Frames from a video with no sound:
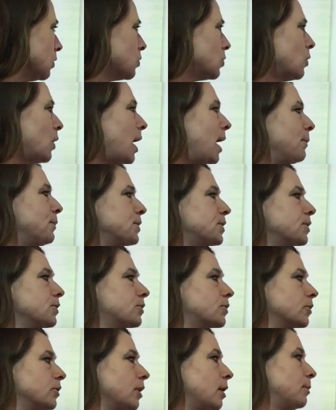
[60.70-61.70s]
So
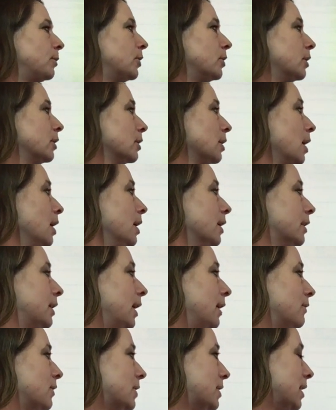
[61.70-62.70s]
opposites are numbers
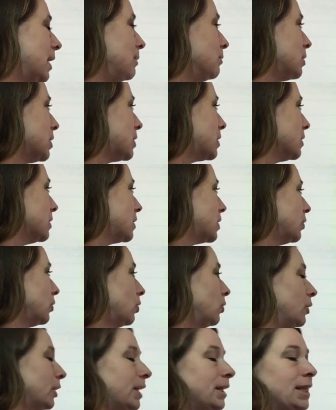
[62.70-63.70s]
that have the same distance
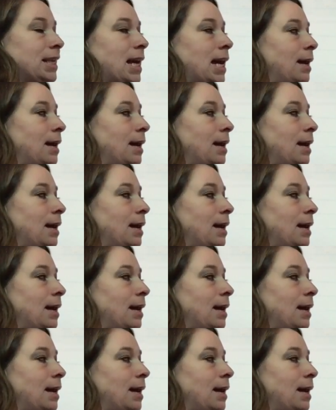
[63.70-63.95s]
0 in the